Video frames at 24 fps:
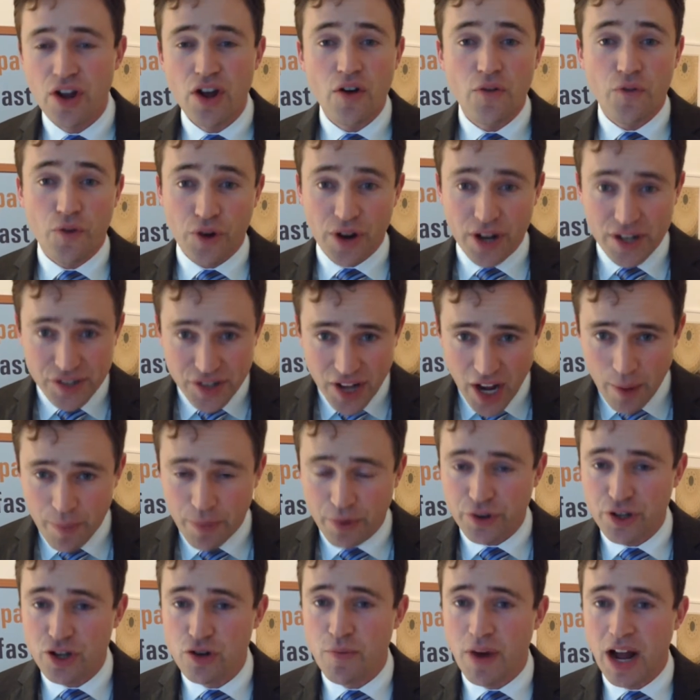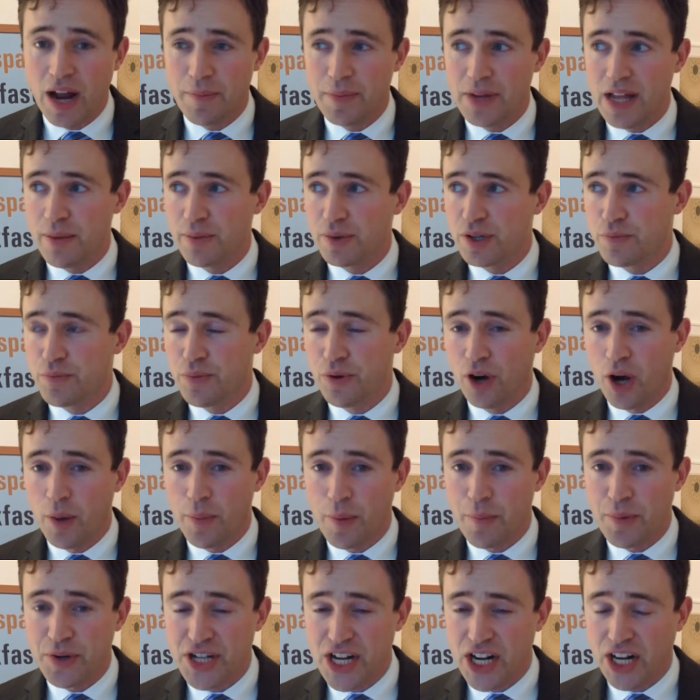For example, you might be able to pull up a
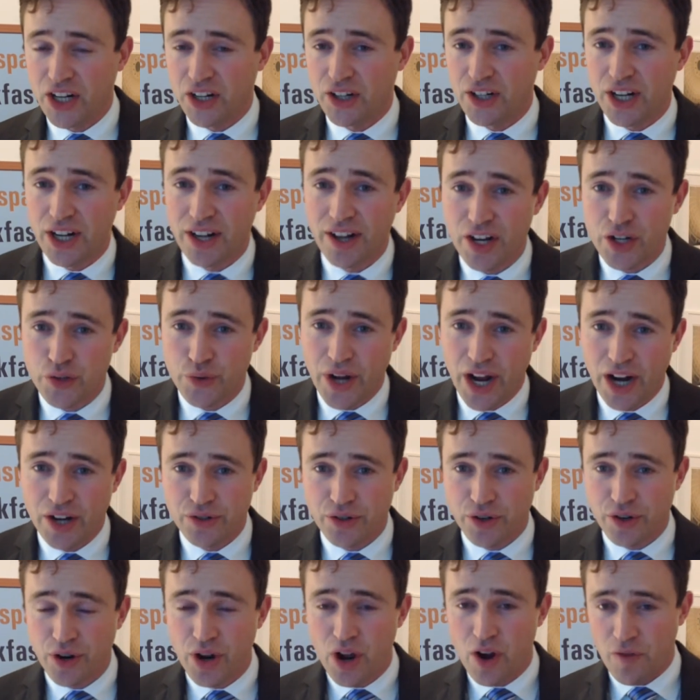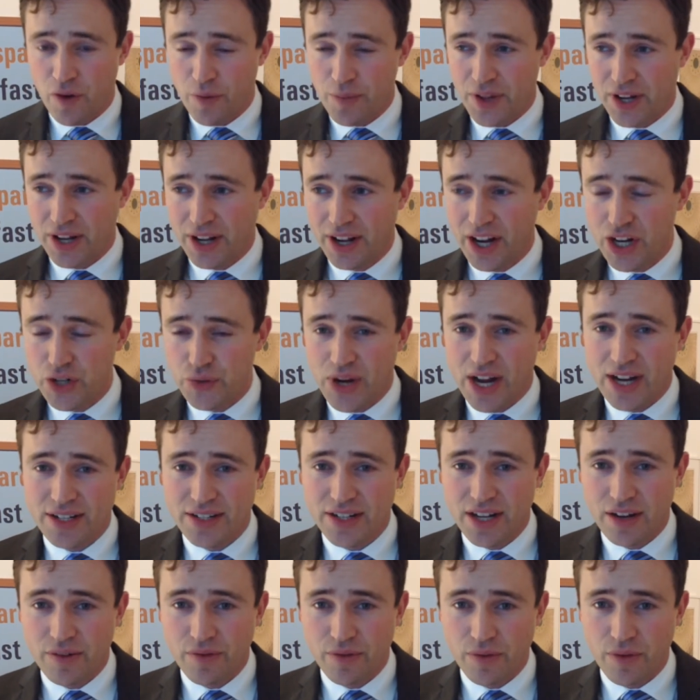particular contractor from the
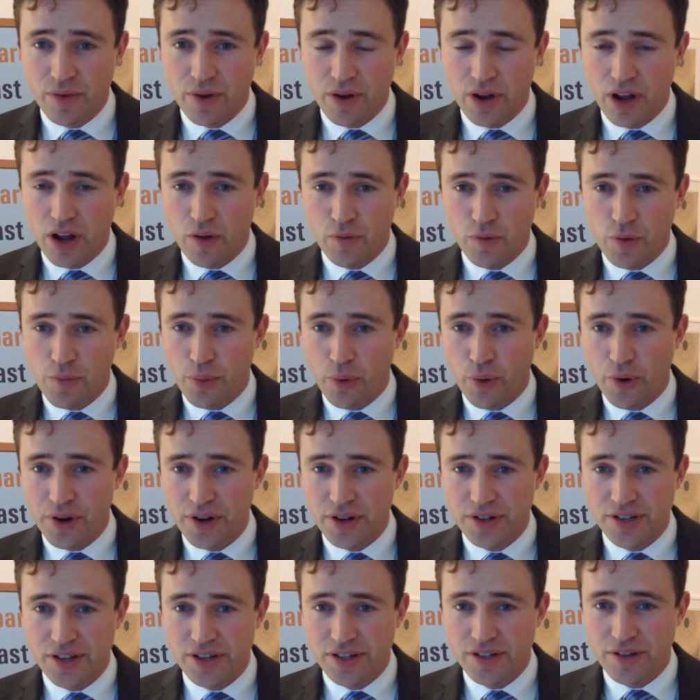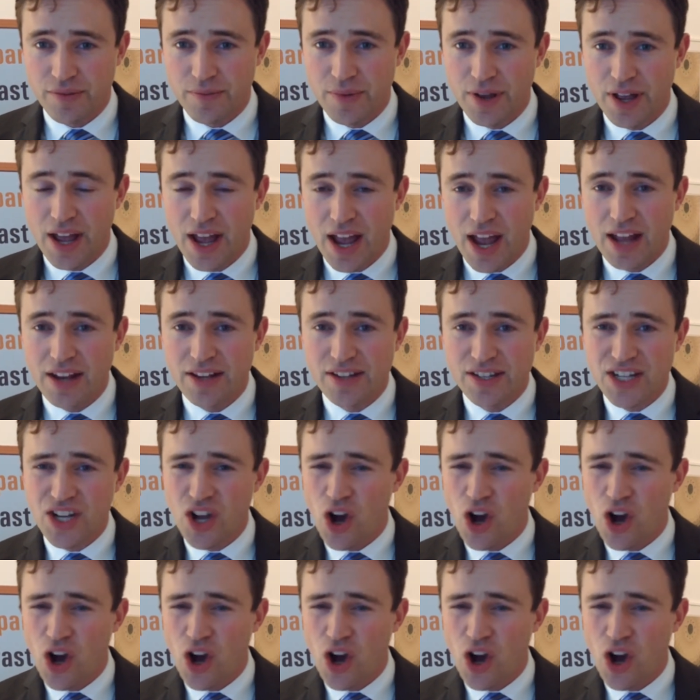contracting reporting system and see